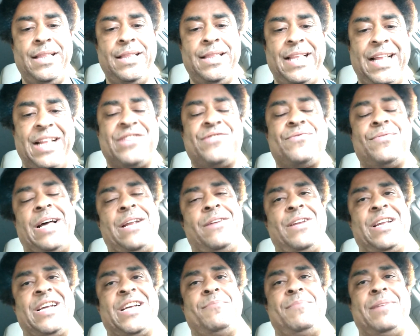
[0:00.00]
That's what I
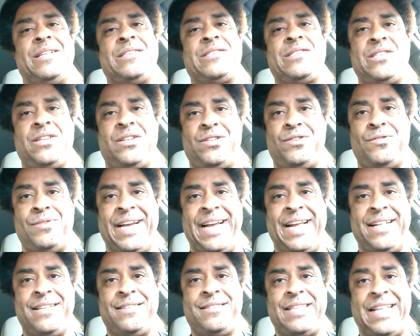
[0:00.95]
like about solo
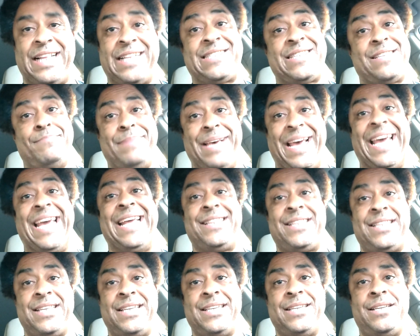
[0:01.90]
ads. That's the main
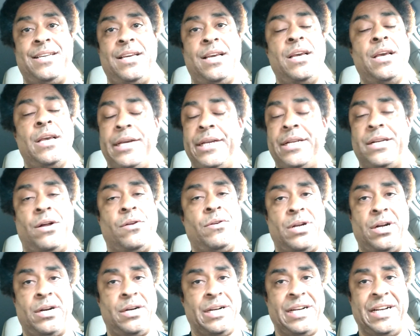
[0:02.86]
thing. You don't
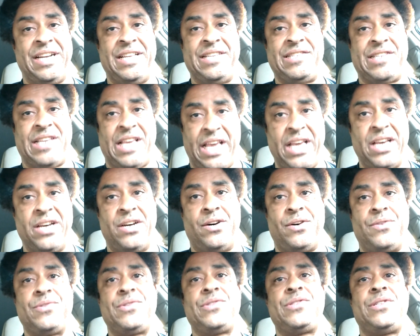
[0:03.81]
learn any
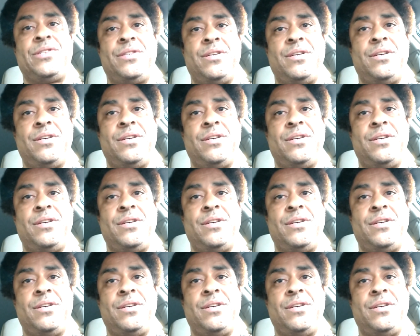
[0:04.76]
skills.